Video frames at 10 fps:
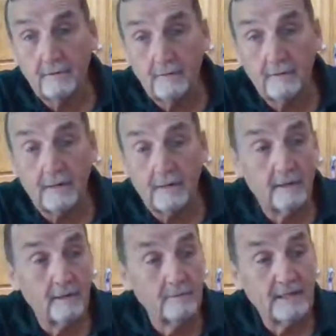yeah,
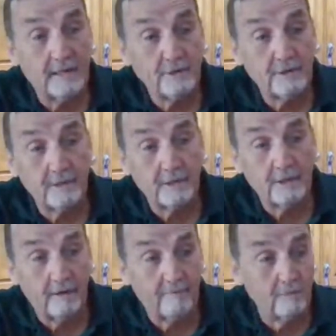it was actually the
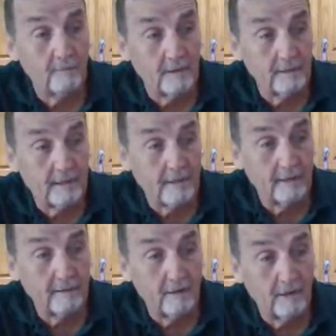government that
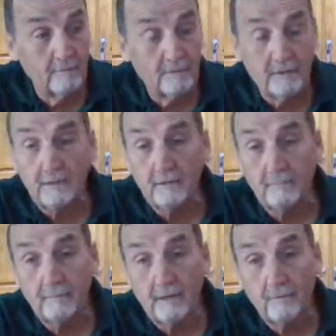opened
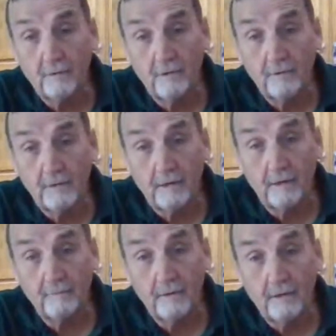my world
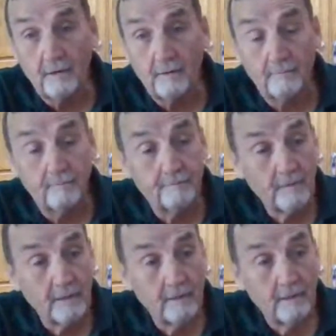up. Um,
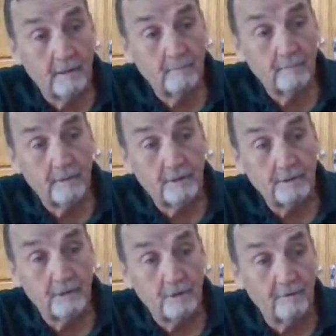because yeah,
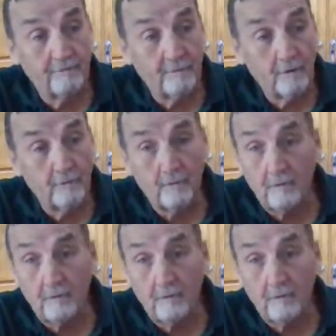because you UFO, contacted